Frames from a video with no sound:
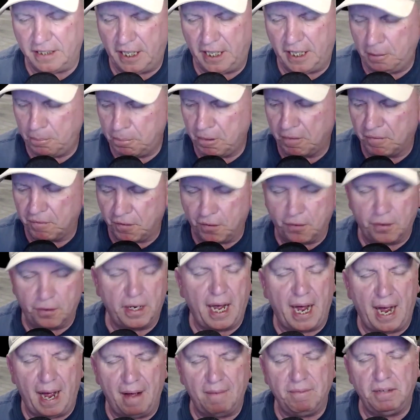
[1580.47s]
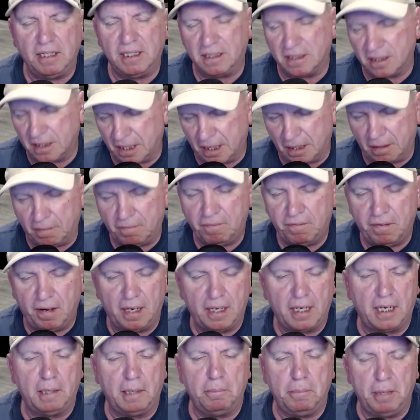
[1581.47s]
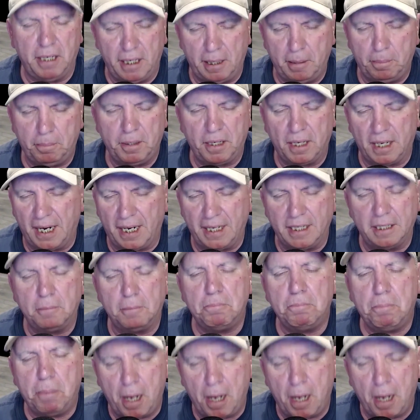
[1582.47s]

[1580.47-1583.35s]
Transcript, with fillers: He'd prefer to have his little fucking manipulated